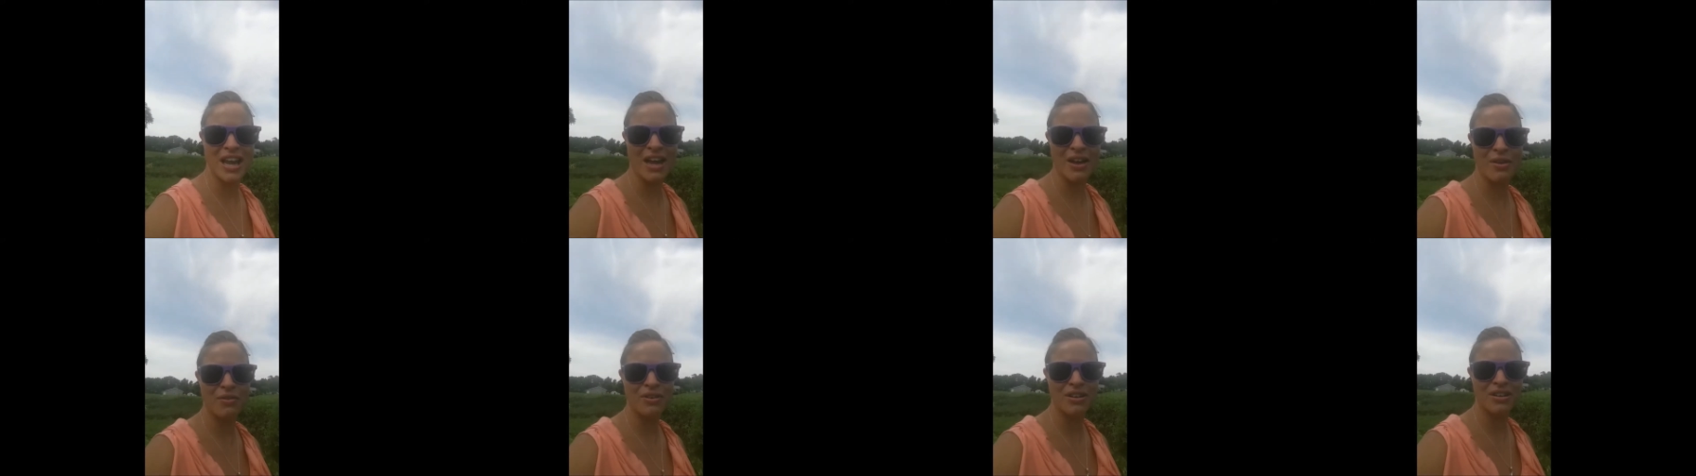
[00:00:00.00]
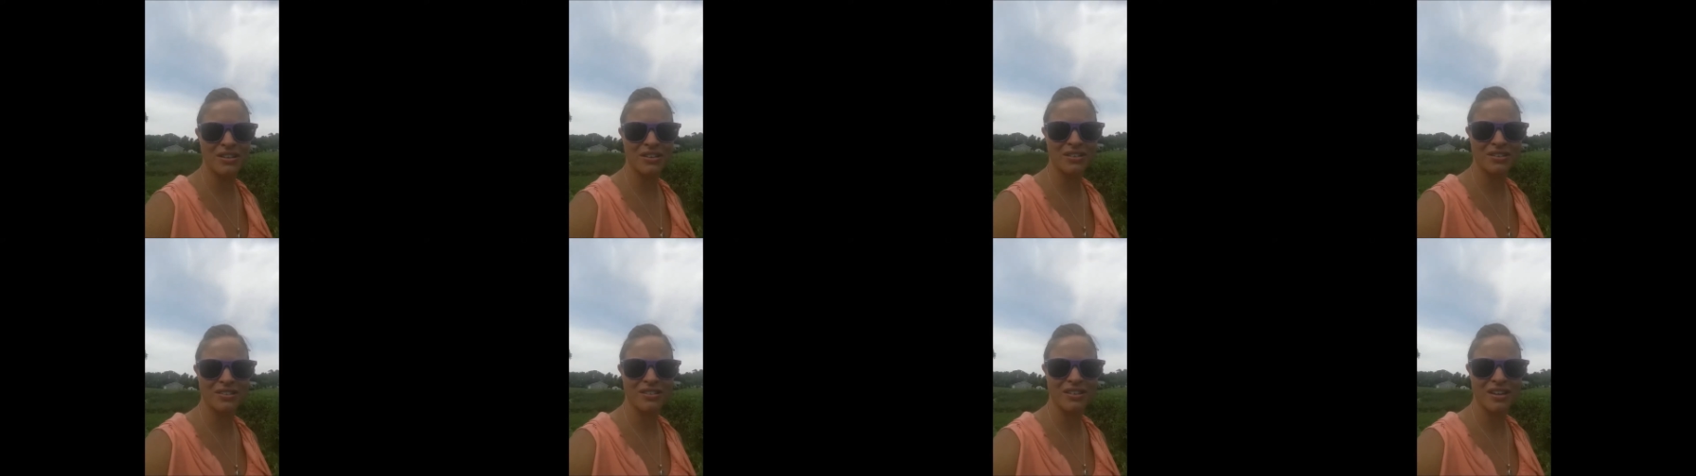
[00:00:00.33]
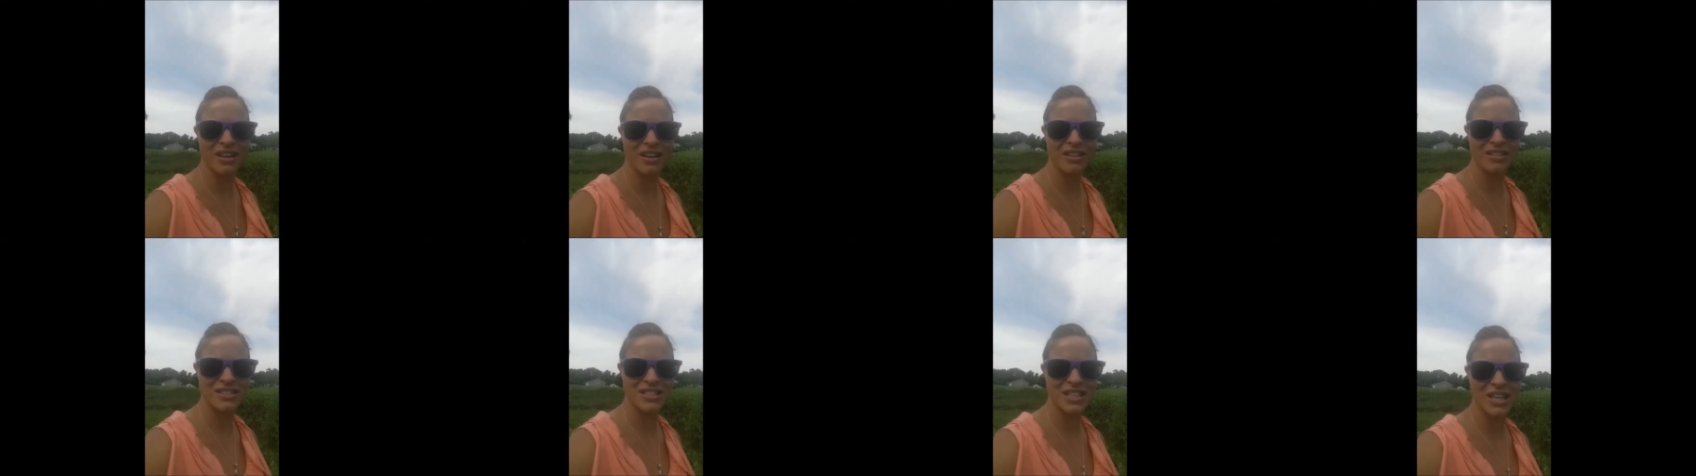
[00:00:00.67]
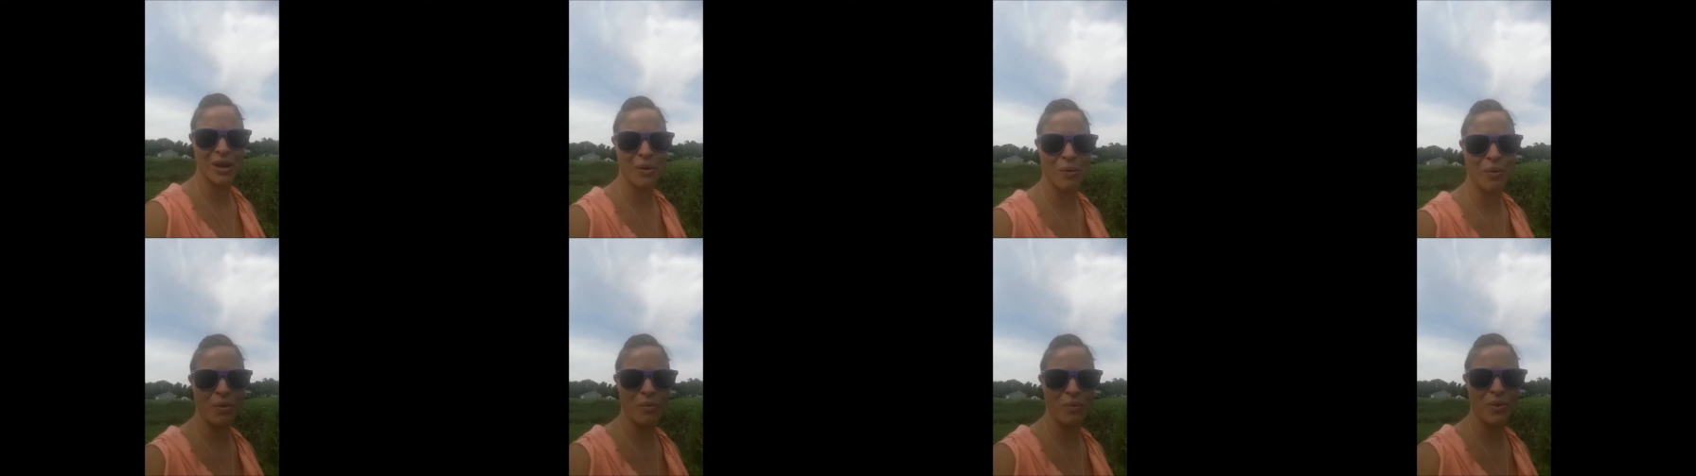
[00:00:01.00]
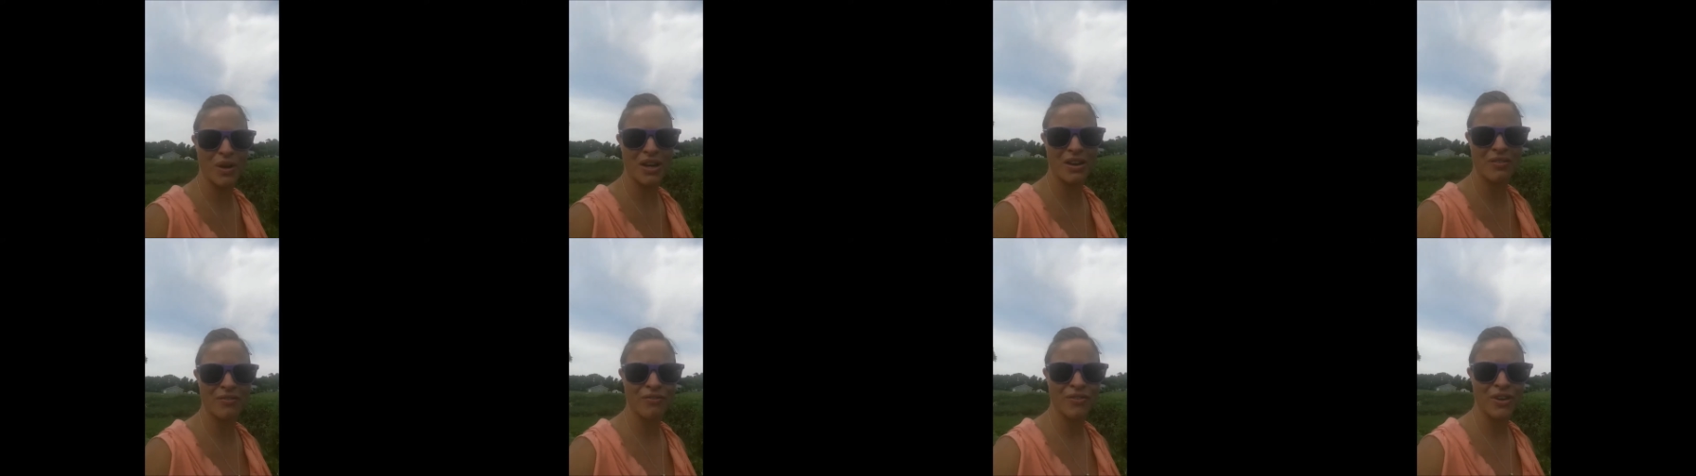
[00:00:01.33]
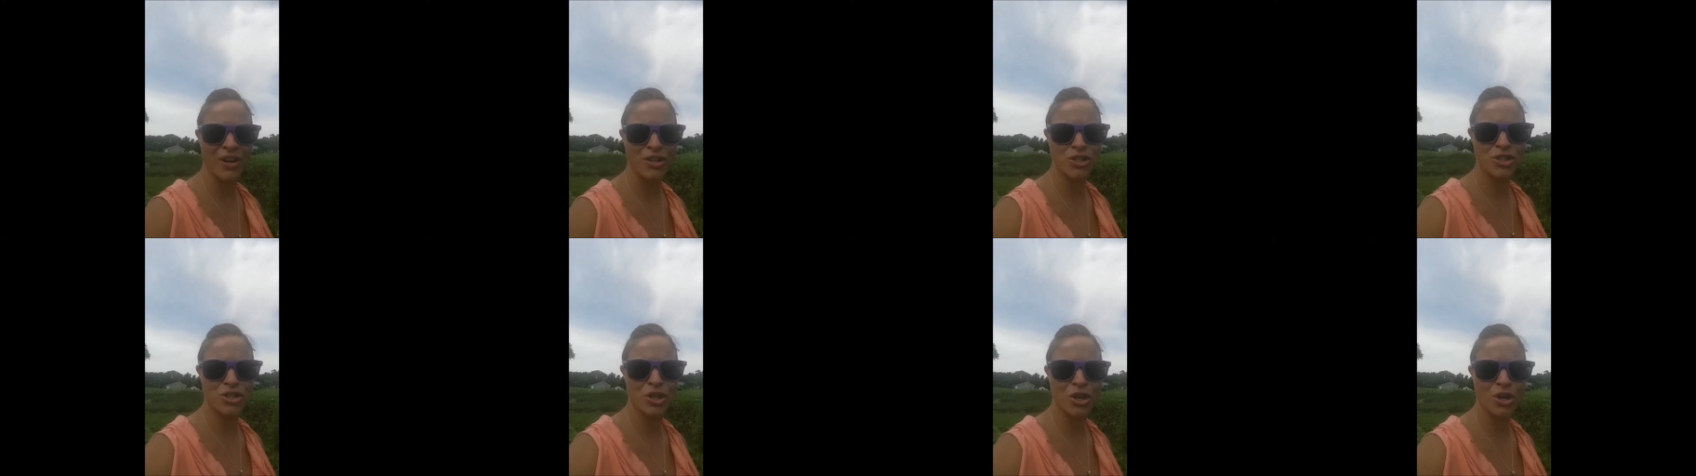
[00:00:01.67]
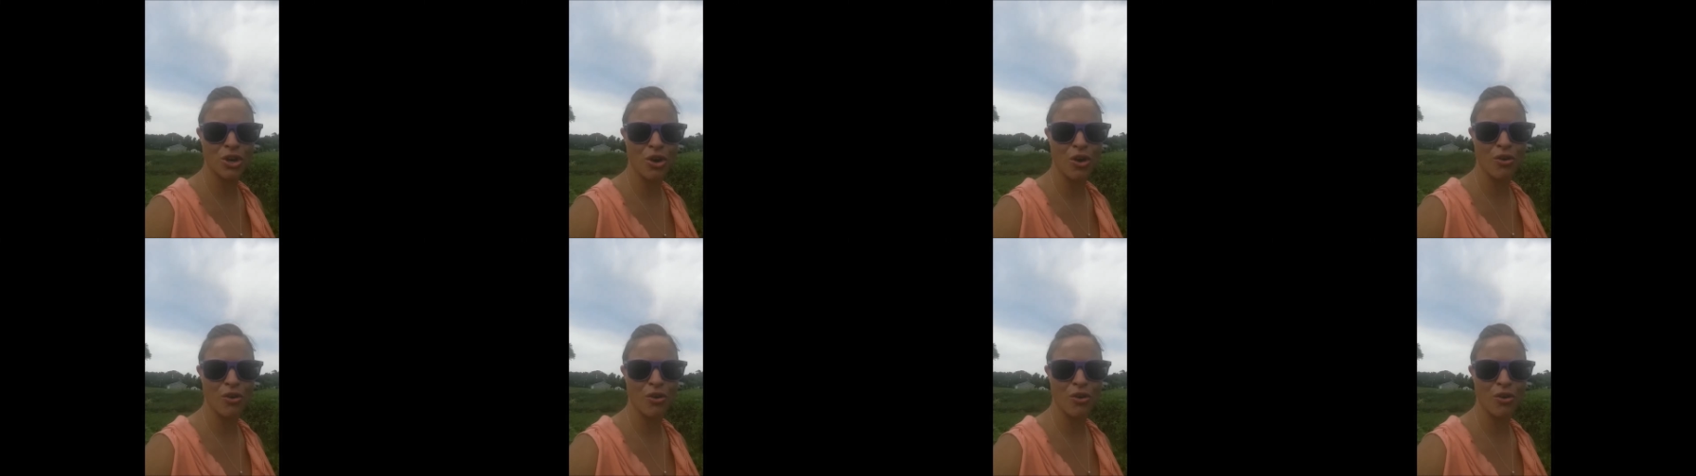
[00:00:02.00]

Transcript: down and and seeing what we can finish.